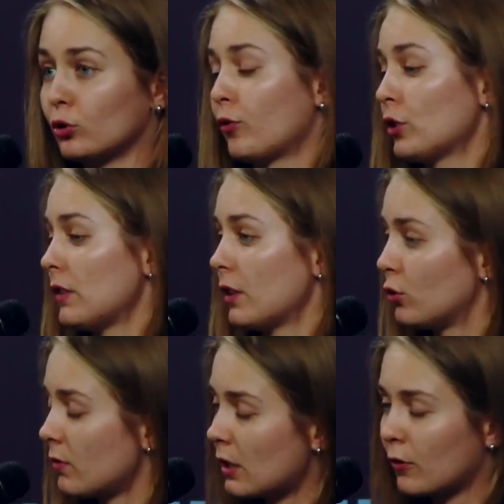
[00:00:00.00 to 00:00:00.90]
Uh,
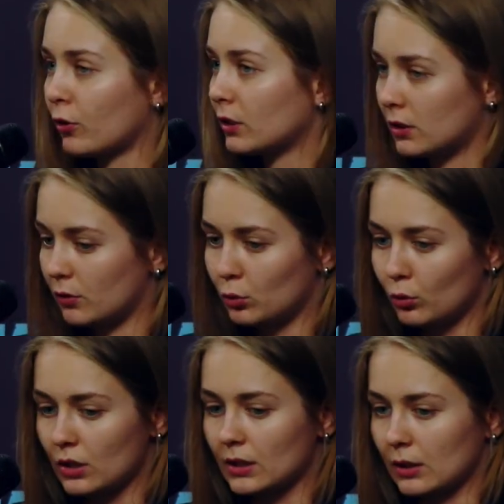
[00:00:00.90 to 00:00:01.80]

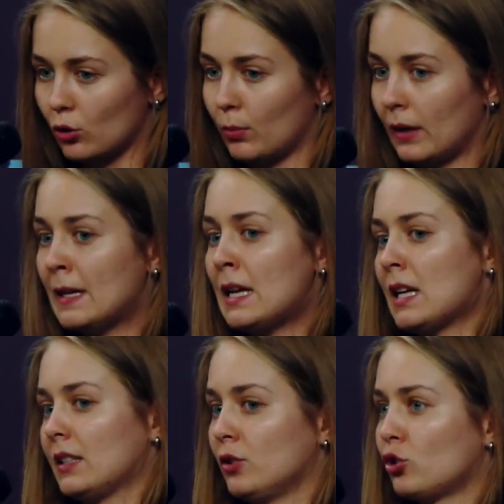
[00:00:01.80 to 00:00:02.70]
volunteering movement is
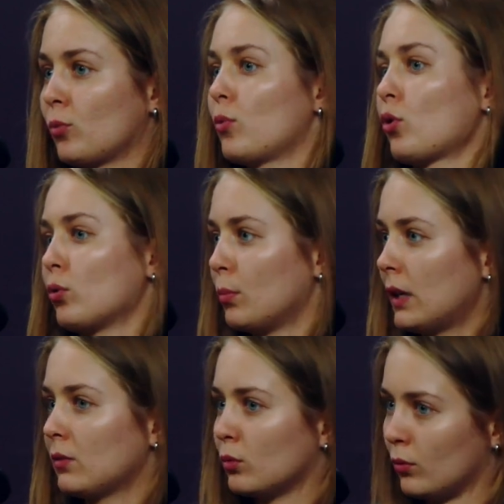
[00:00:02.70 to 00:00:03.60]
great. Uh,
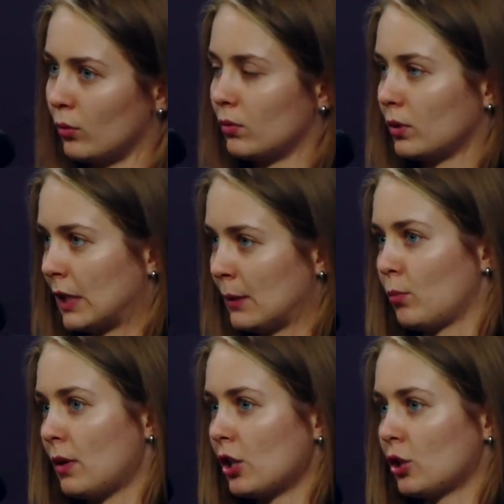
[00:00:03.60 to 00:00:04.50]
foundations keep
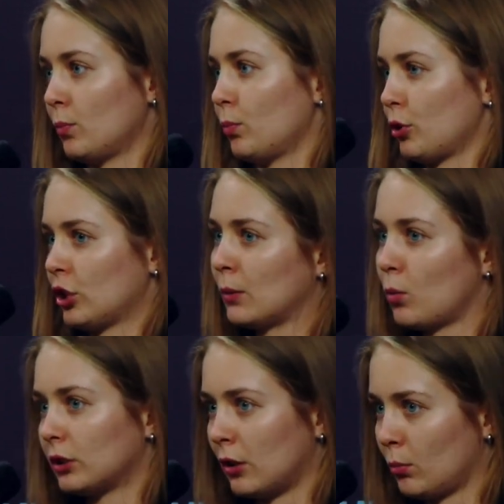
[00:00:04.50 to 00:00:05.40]
working, they keep
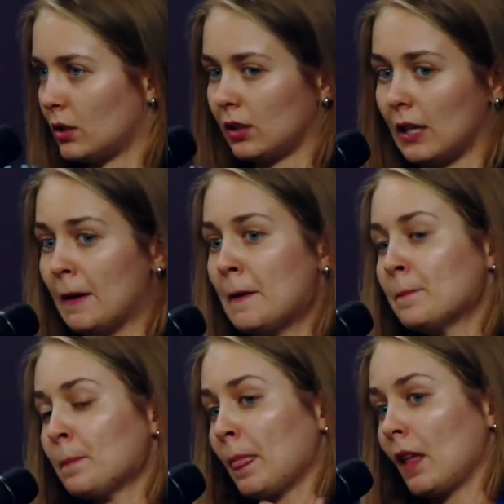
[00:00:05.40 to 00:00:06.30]
reporting,
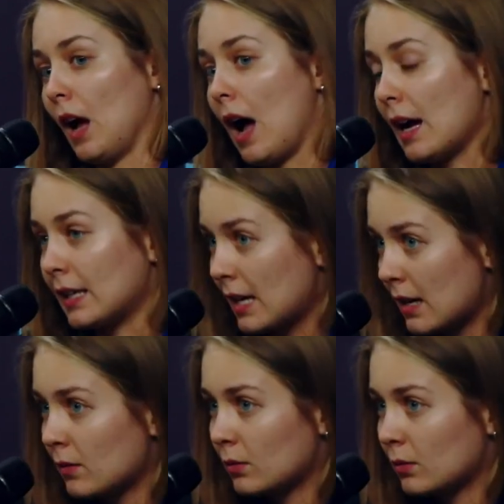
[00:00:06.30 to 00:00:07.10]
uh, etc.